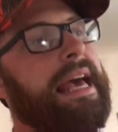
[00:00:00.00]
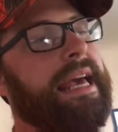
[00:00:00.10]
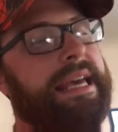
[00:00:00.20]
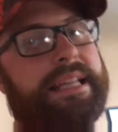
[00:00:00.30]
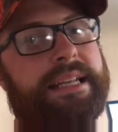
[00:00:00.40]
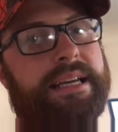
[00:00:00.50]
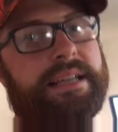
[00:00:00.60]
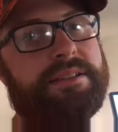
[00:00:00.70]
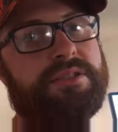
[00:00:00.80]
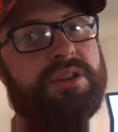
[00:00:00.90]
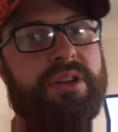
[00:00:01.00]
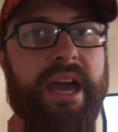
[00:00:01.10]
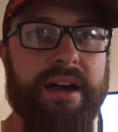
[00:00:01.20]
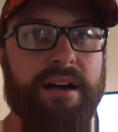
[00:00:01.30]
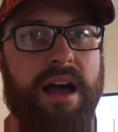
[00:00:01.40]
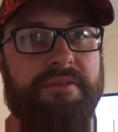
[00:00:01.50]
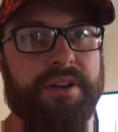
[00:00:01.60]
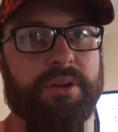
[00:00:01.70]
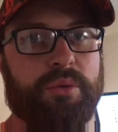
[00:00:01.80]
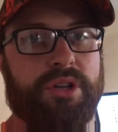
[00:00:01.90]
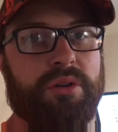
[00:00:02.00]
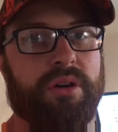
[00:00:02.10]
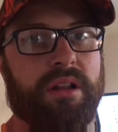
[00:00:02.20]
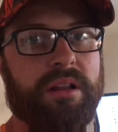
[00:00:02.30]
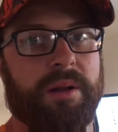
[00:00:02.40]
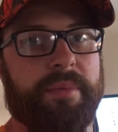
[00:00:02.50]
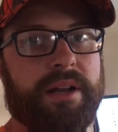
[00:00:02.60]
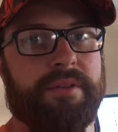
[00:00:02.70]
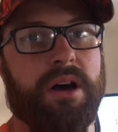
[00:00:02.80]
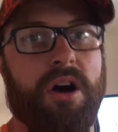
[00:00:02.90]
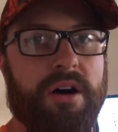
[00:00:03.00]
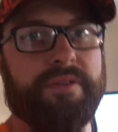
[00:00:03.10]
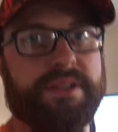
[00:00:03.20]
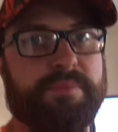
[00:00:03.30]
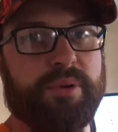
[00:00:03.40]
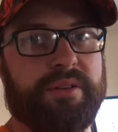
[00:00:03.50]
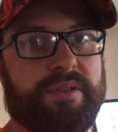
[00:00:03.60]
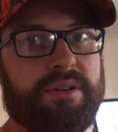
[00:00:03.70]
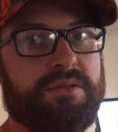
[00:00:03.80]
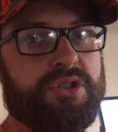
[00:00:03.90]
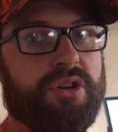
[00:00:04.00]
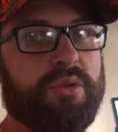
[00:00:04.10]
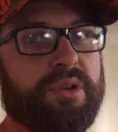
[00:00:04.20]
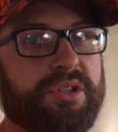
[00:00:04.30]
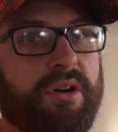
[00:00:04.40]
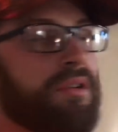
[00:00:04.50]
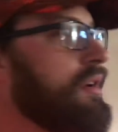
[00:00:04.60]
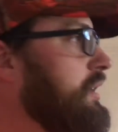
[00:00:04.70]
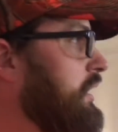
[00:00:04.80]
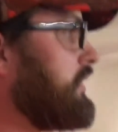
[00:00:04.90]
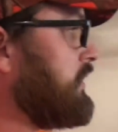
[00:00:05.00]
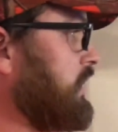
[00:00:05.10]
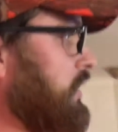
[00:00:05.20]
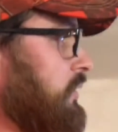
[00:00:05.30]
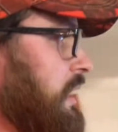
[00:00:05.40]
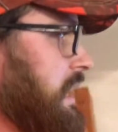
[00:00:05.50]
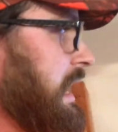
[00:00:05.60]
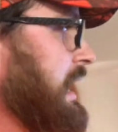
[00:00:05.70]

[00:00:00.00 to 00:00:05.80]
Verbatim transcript: And uh, so yeah, I figured we'd do a little bit of an office preview, show you what's going on here. Right